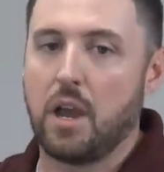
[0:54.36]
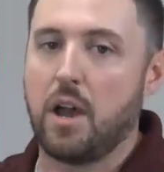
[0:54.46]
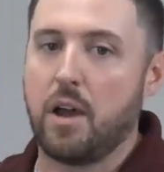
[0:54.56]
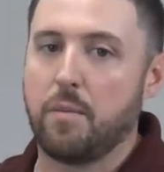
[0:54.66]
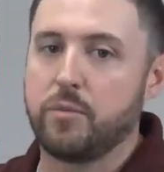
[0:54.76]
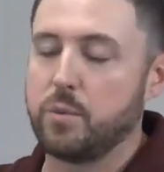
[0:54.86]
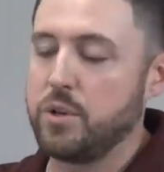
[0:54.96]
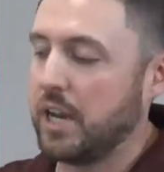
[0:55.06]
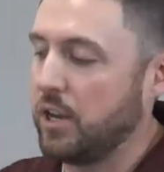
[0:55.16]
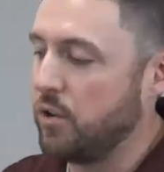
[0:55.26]
So
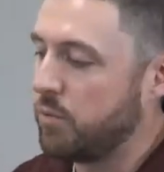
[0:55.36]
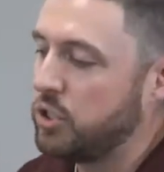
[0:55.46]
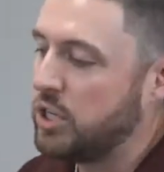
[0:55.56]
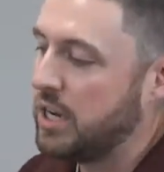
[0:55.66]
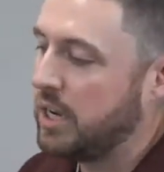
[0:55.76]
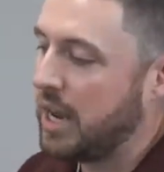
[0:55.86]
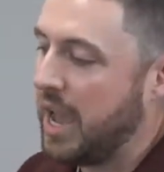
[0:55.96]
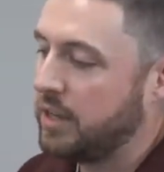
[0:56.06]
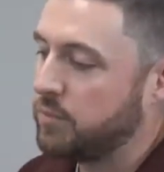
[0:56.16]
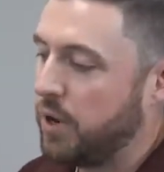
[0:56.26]
when you get a new machine, it
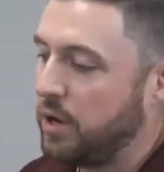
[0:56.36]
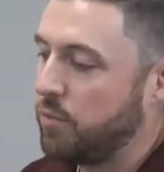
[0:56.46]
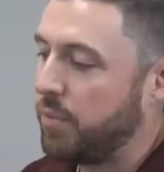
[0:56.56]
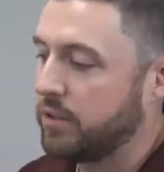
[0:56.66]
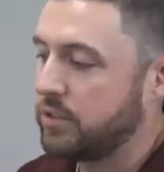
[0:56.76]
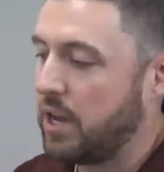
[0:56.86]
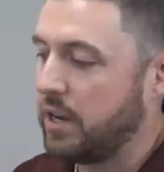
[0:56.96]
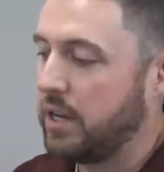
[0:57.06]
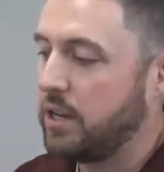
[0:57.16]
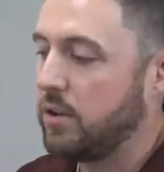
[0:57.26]
has brand new belts
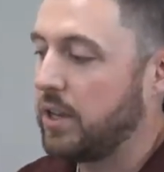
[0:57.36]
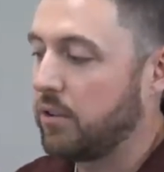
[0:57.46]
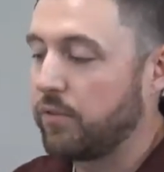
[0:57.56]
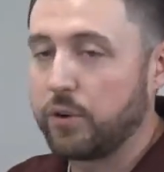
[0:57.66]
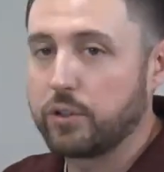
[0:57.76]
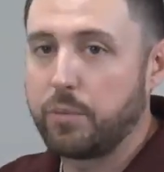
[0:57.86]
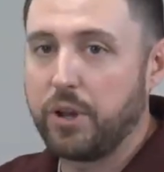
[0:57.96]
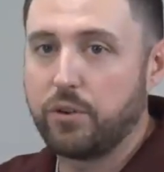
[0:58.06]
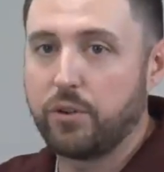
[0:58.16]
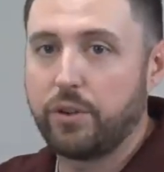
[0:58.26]
on it. You get the first
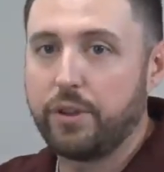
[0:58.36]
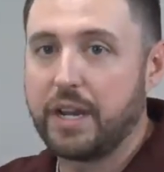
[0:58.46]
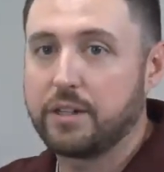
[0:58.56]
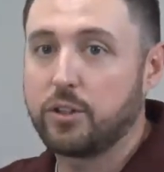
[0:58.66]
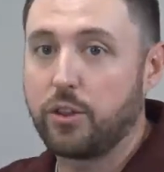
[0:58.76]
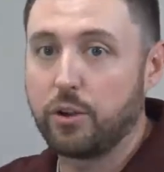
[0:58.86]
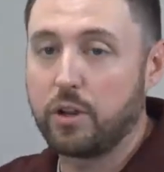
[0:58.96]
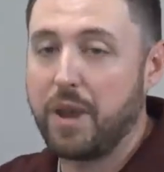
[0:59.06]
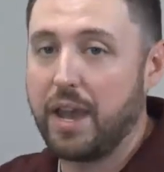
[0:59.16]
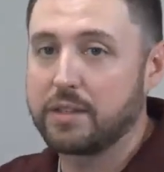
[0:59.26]
bundle, that's
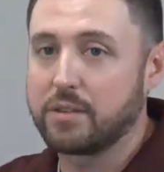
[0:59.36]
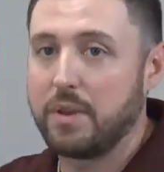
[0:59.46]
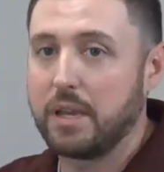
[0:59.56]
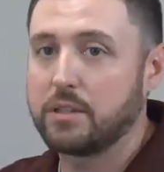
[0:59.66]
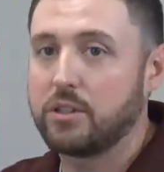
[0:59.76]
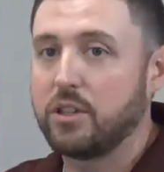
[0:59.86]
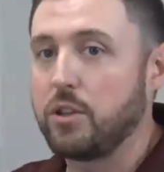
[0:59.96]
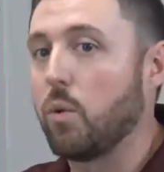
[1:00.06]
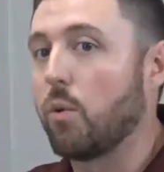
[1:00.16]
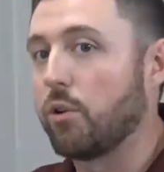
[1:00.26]
30 bags of mix.
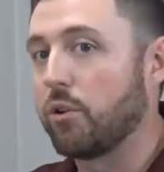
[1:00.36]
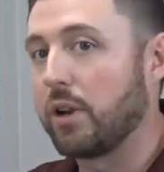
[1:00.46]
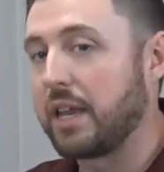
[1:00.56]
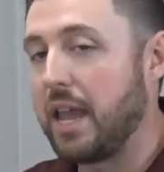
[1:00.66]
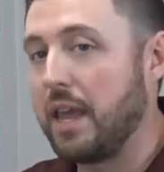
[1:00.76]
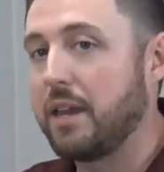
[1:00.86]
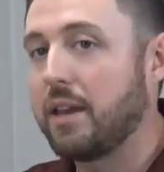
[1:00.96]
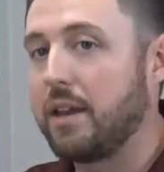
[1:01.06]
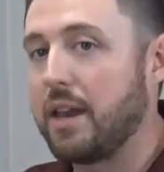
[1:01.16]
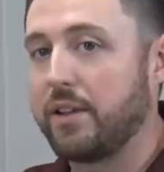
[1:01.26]
You order
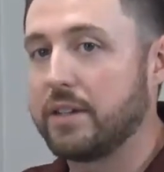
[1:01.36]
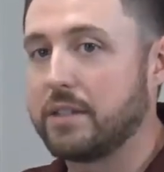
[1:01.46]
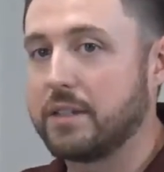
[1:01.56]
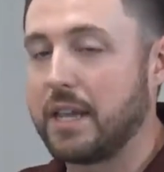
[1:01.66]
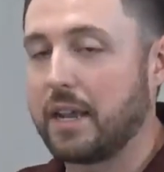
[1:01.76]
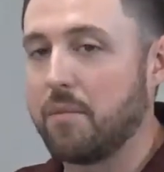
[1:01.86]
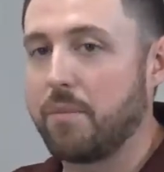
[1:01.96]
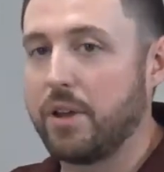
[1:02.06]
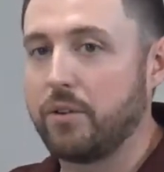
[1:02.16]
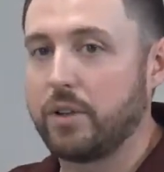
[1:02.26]
again. Now that's the
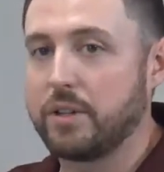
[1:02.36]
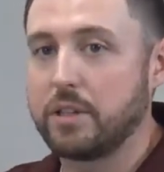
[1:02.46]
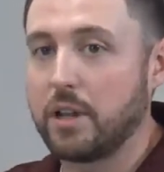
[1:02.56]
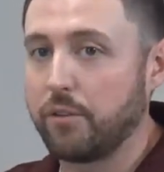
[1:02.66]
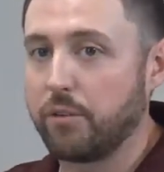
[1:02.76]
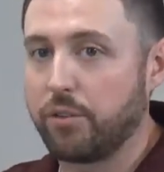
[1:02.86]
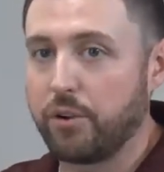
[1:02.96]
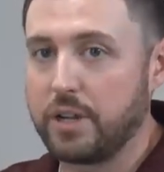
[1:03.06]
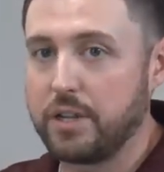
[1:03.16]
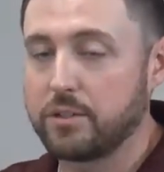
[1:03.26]
second bundle, it's another
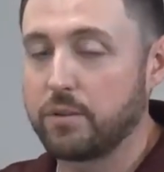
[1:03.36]
30.